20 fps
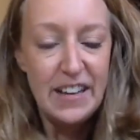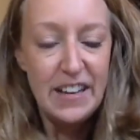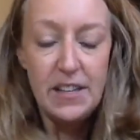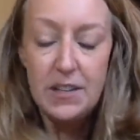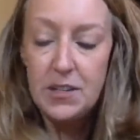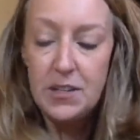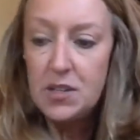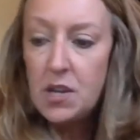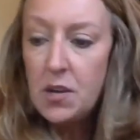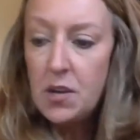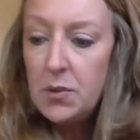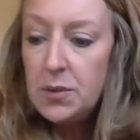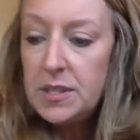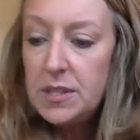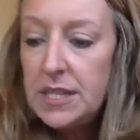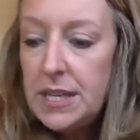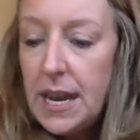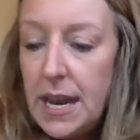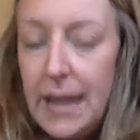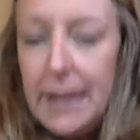So
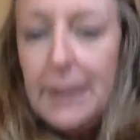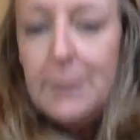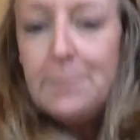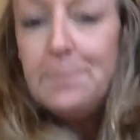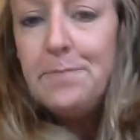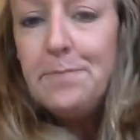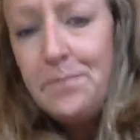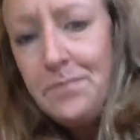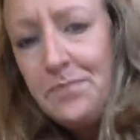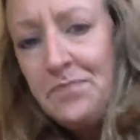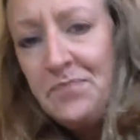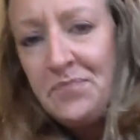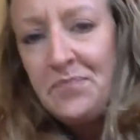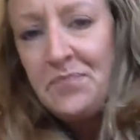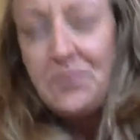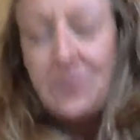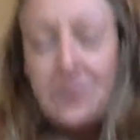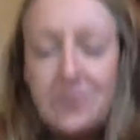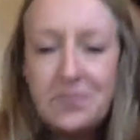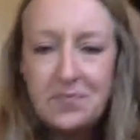today,
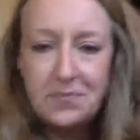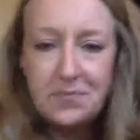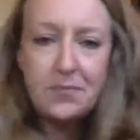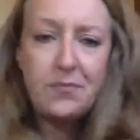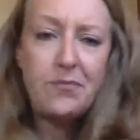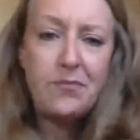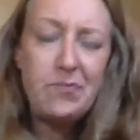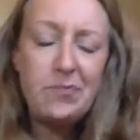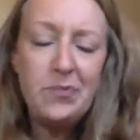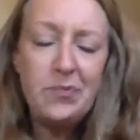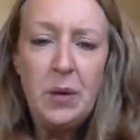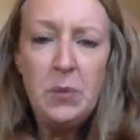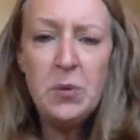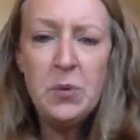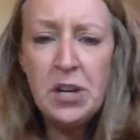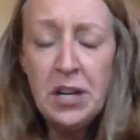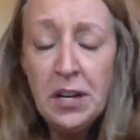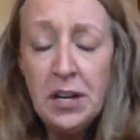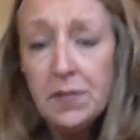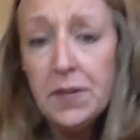we're
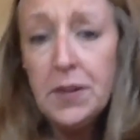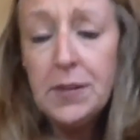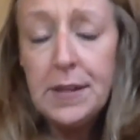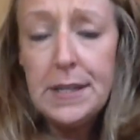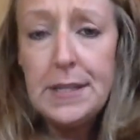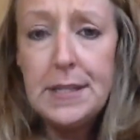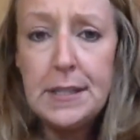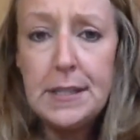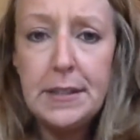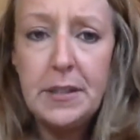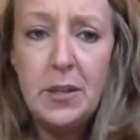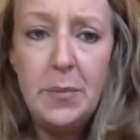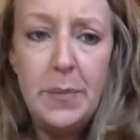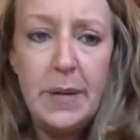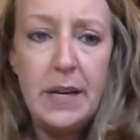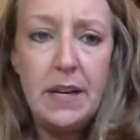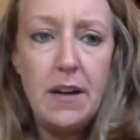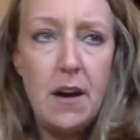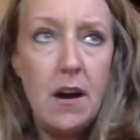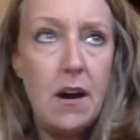going to focus a little
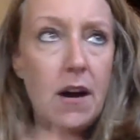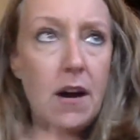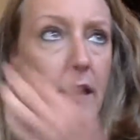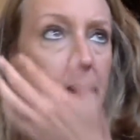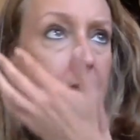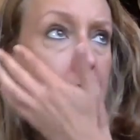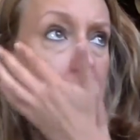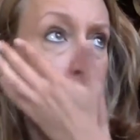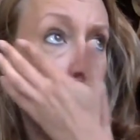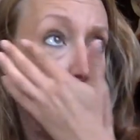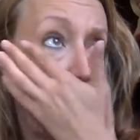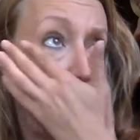bit on